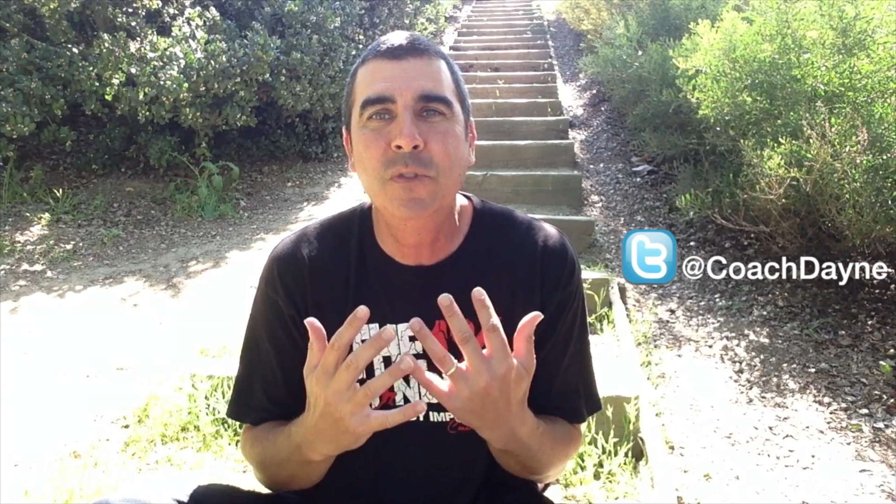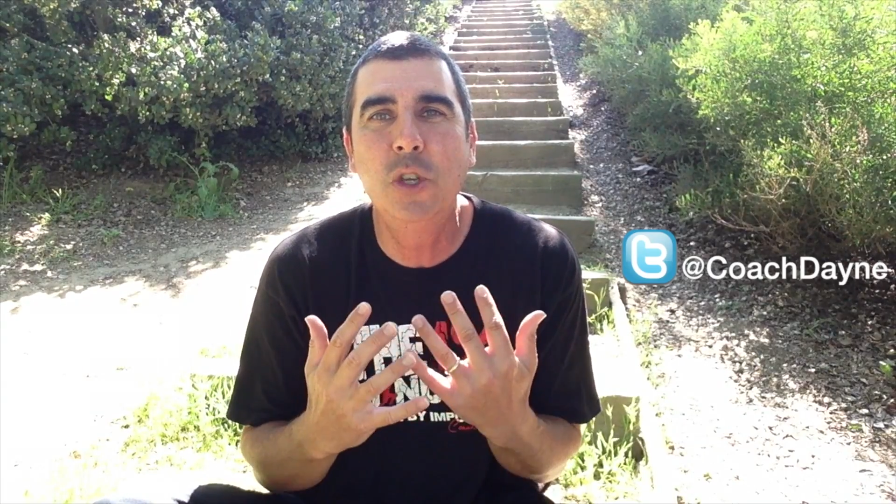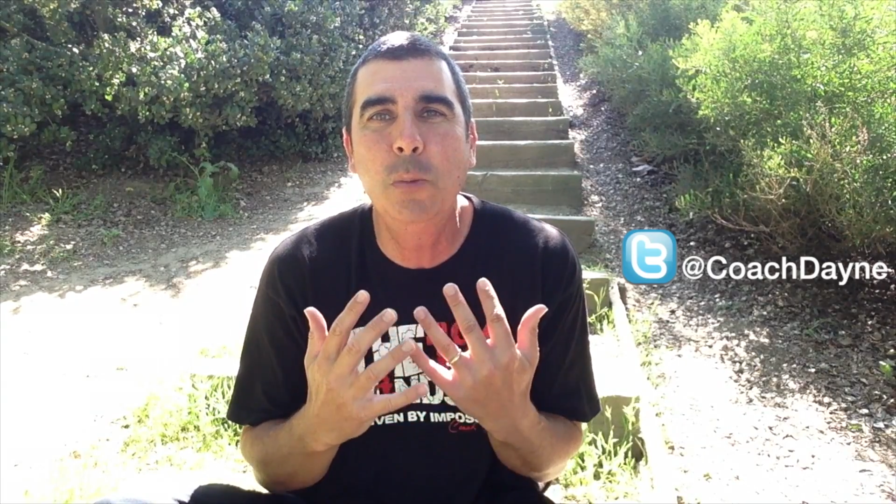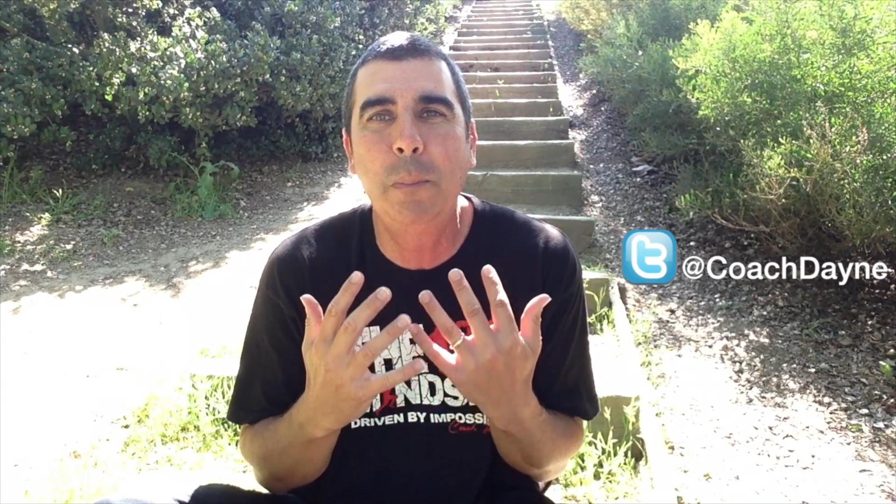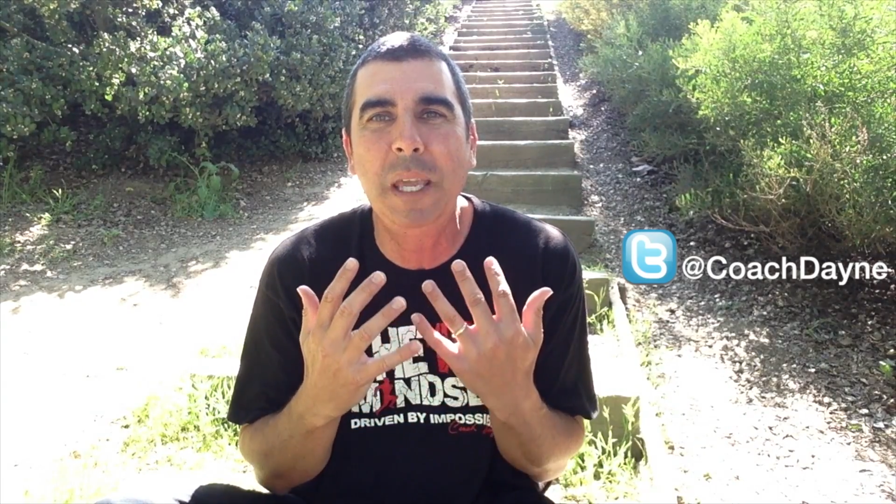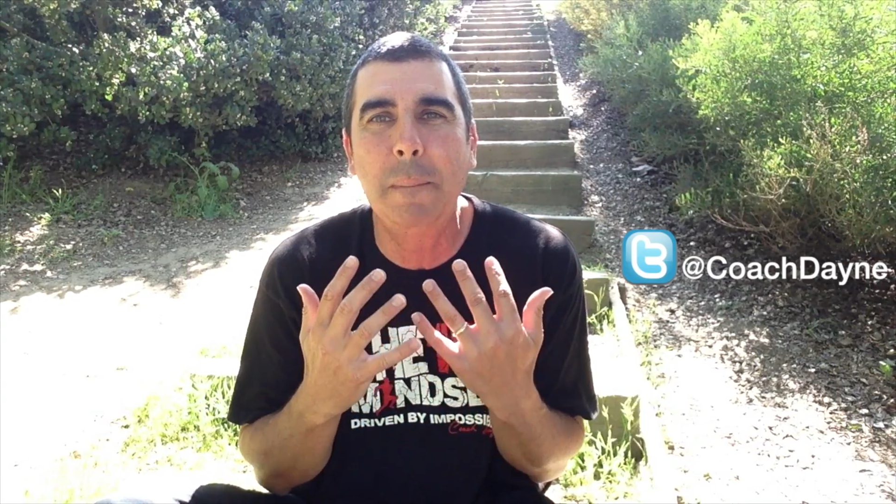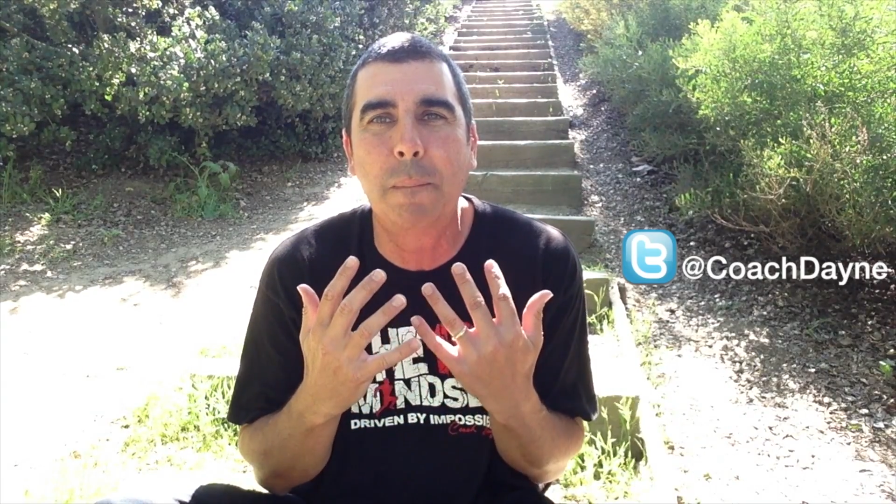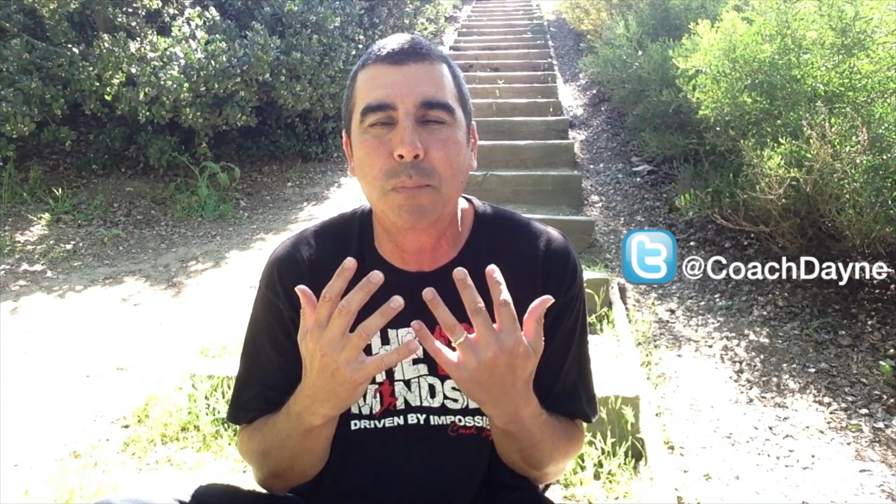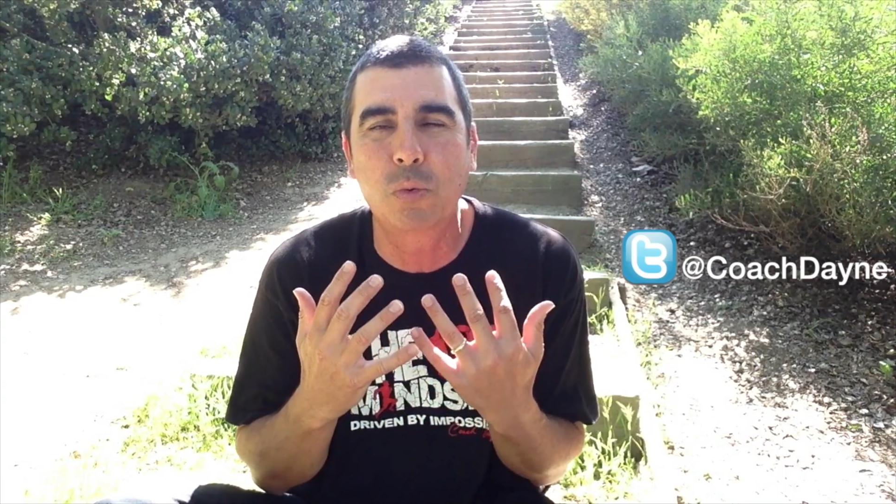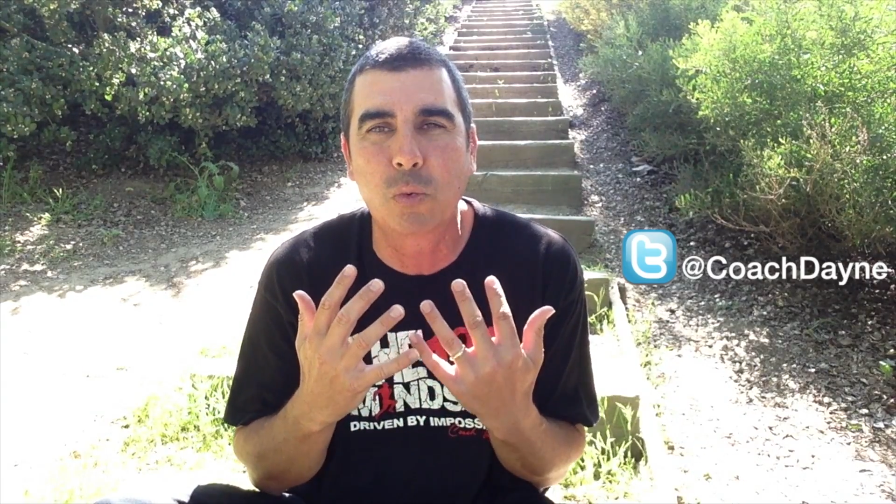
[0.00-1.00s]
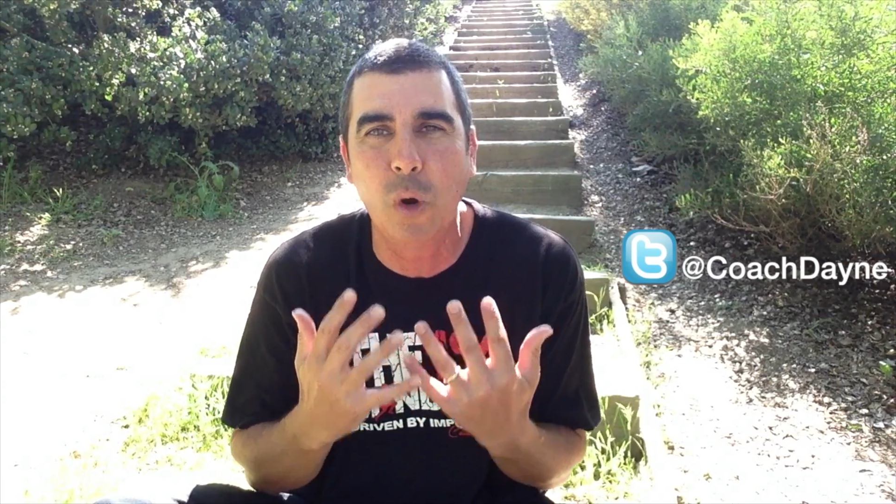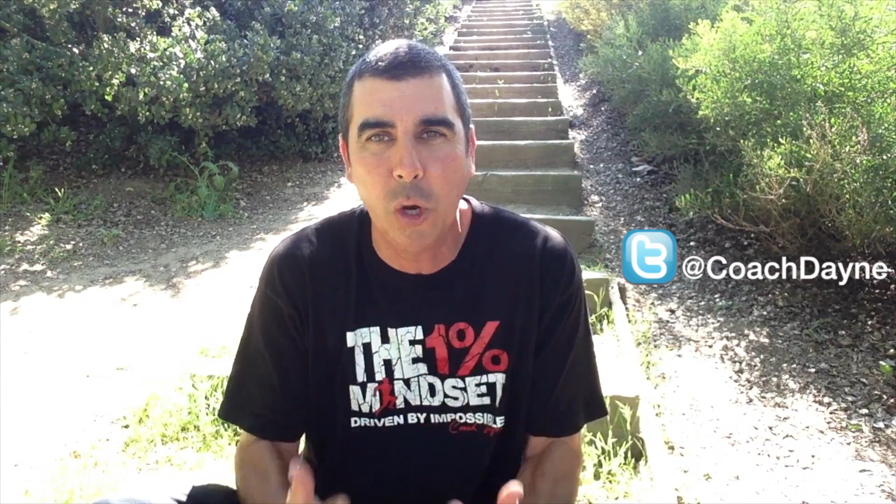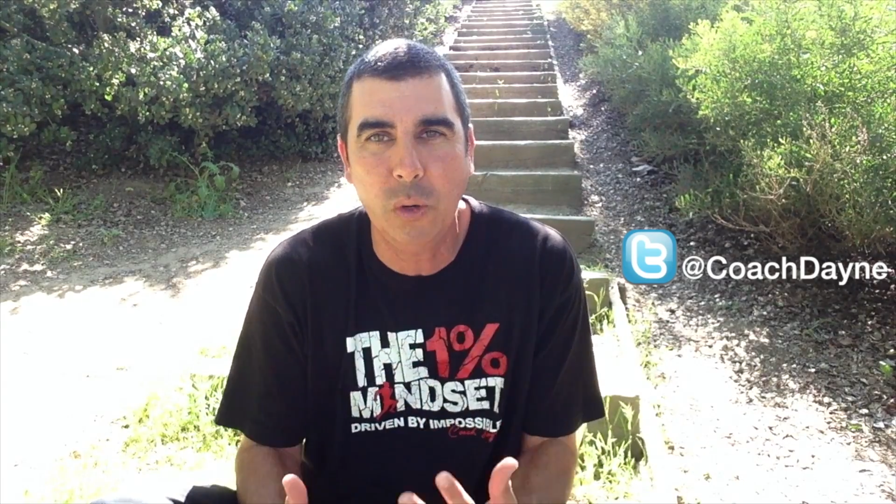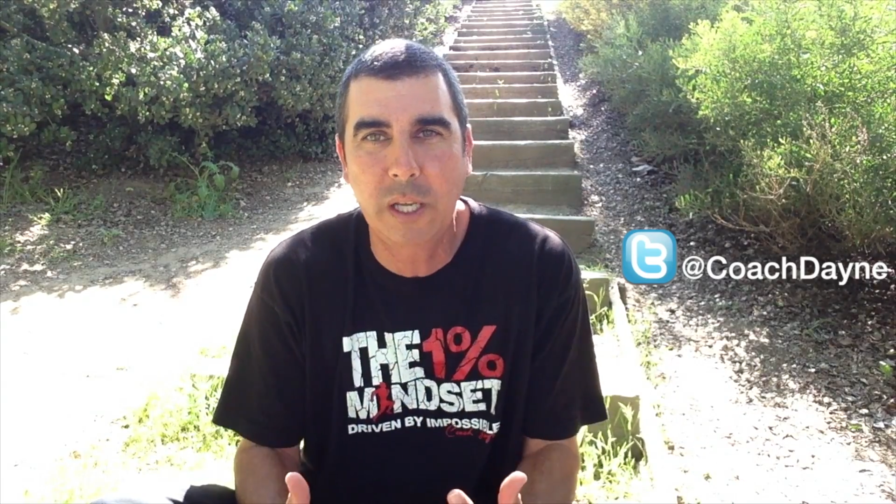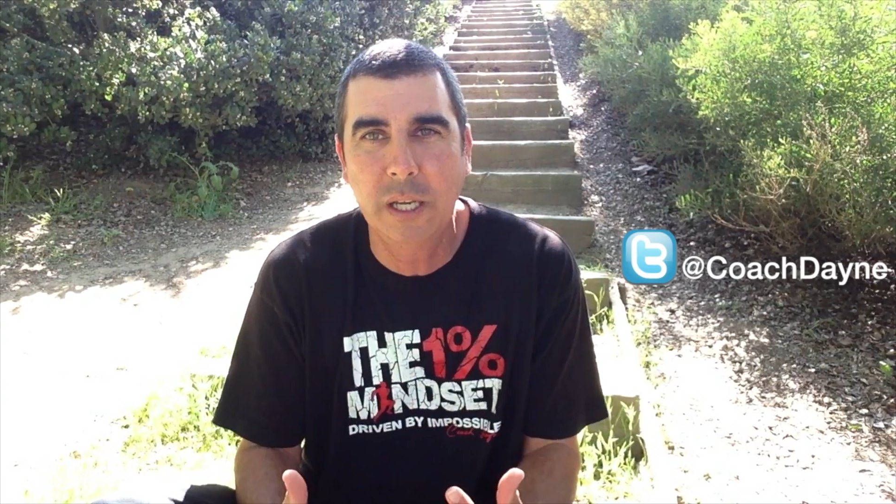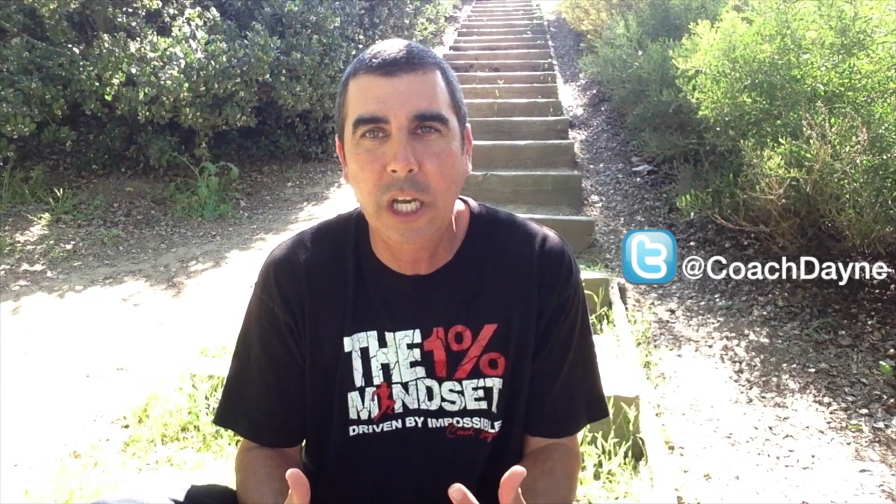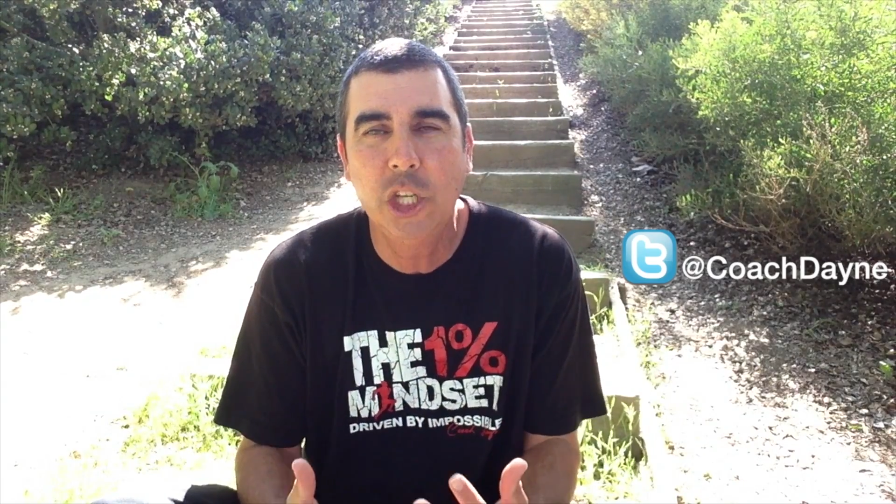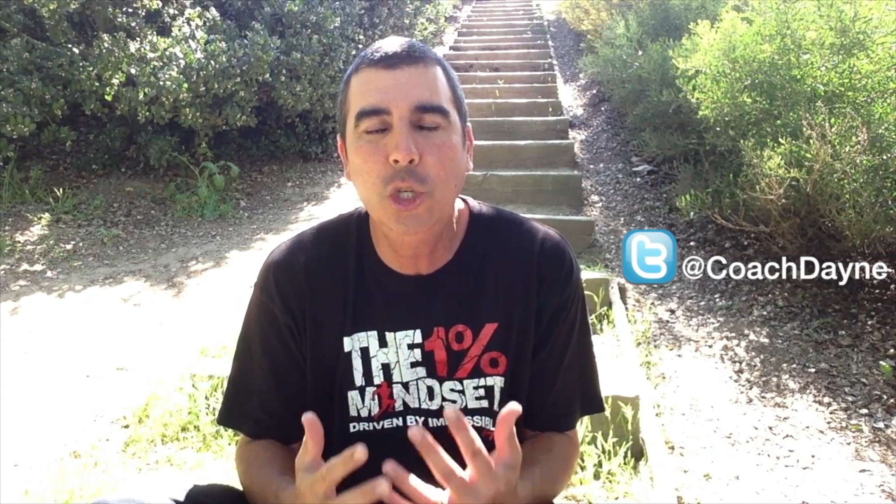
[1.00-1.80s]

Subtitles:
to be broke.